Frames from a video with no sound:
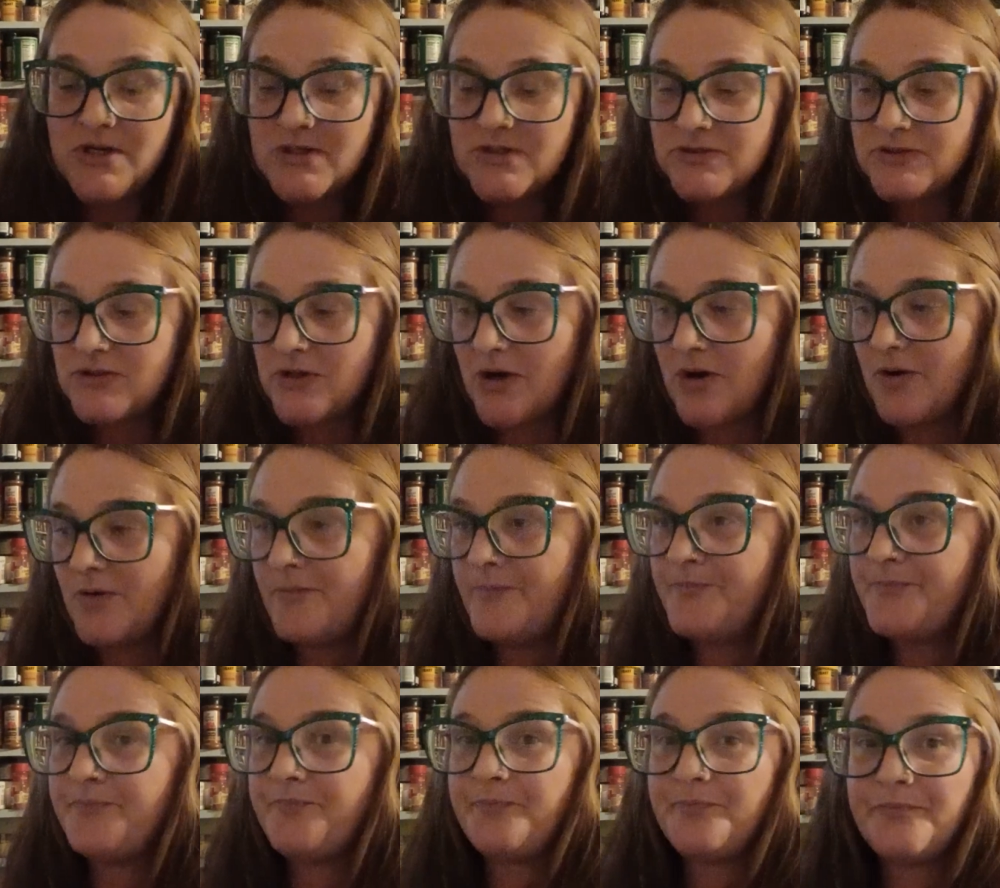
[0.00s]
So
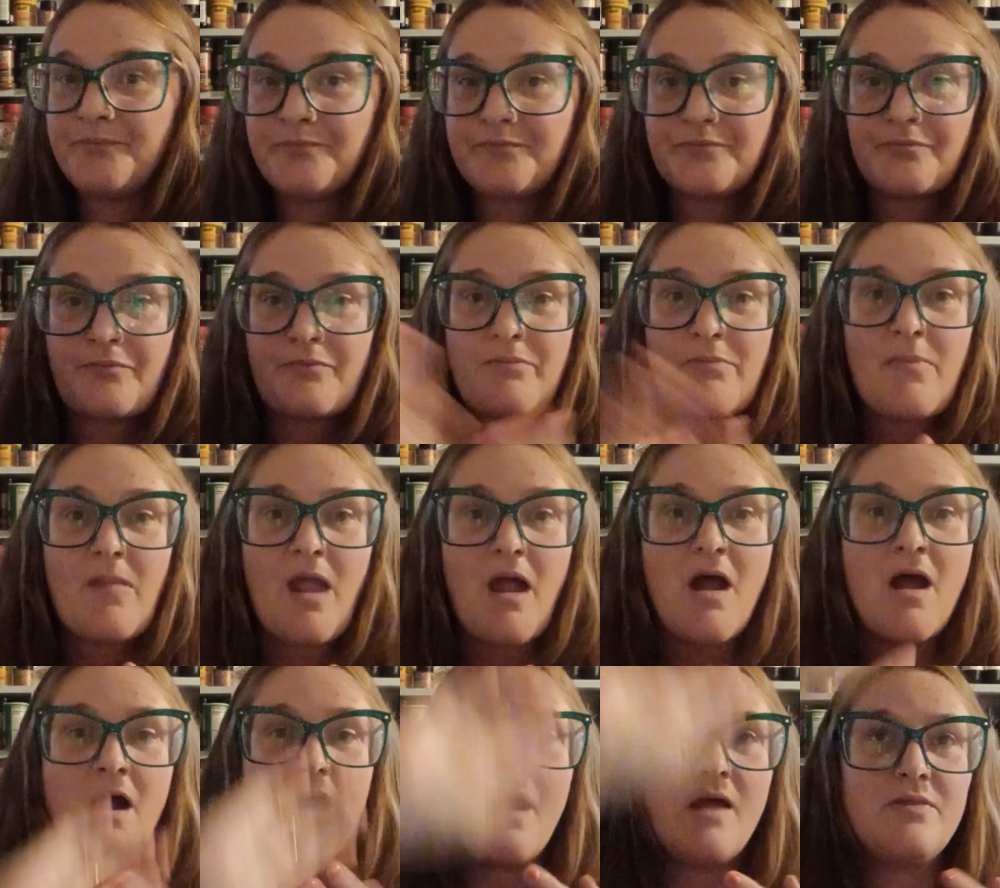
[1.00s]

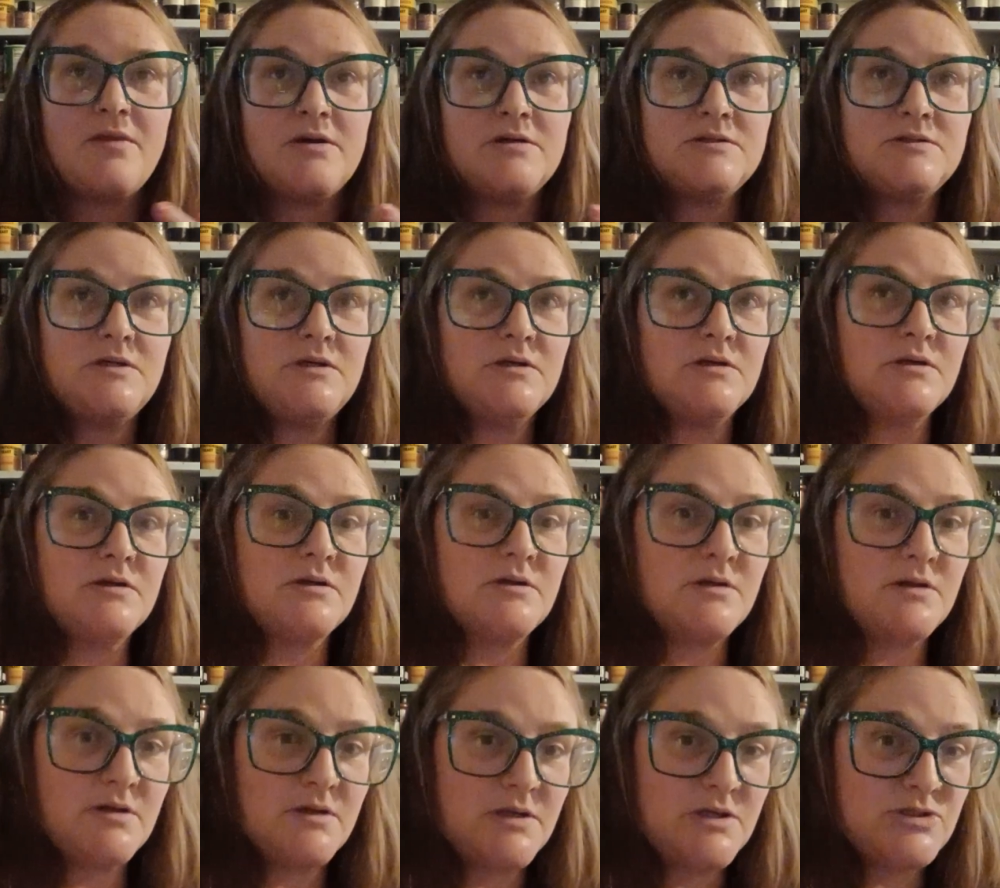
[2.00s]
there's a
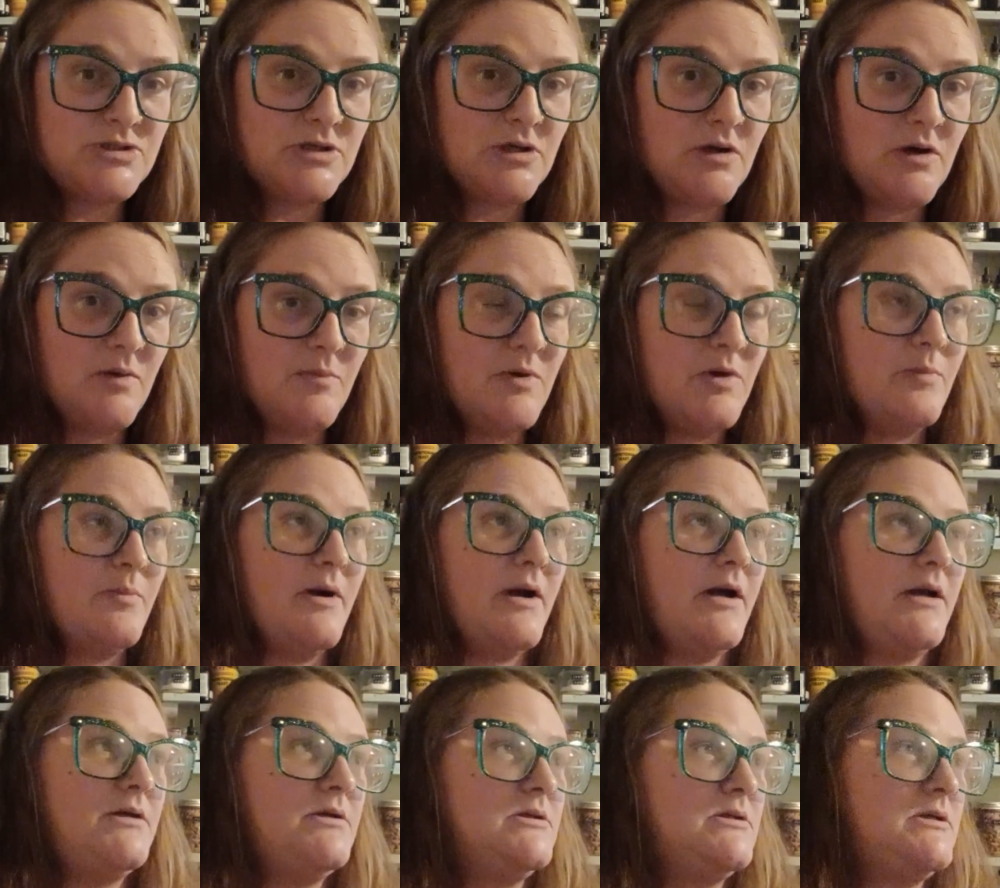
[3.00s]
kitchen cupboard
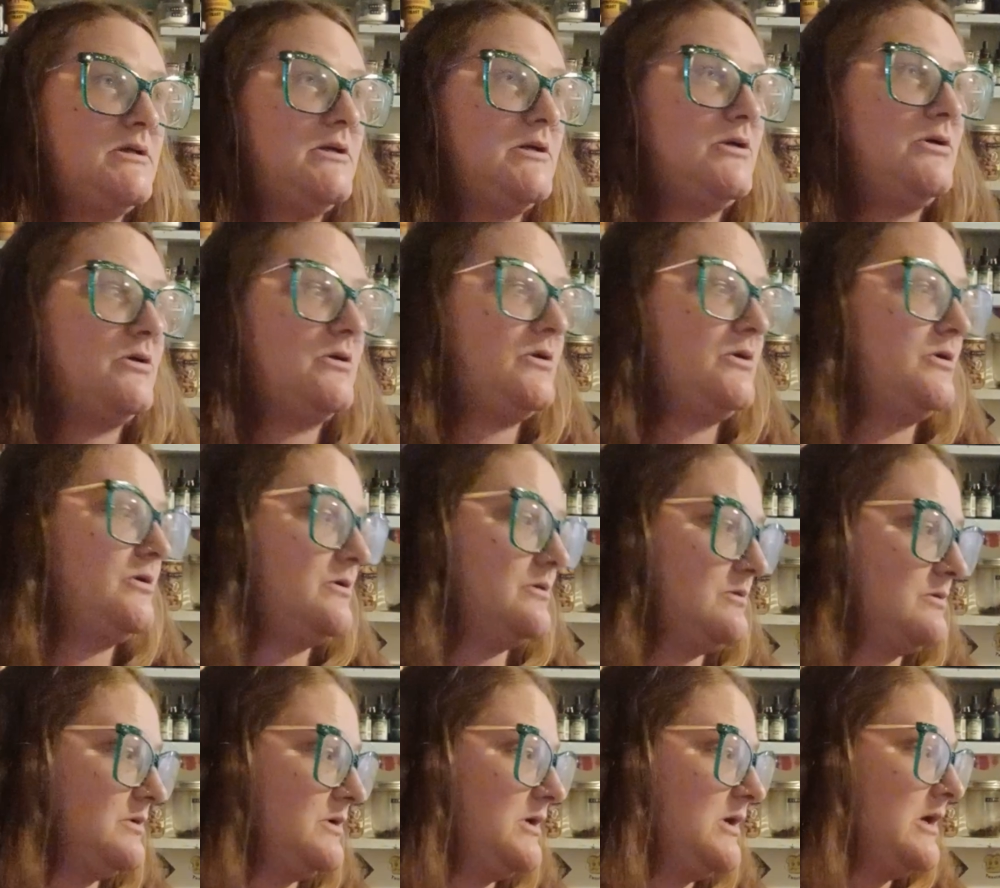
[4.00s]
behind
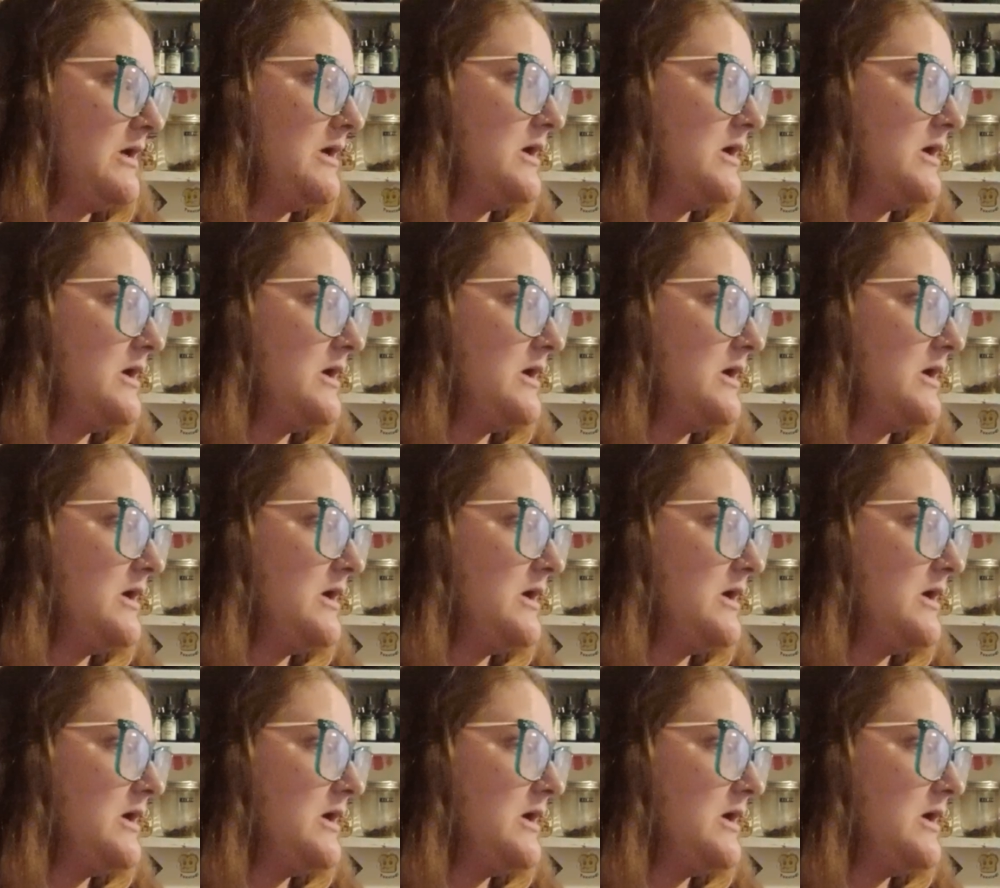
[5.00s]
you.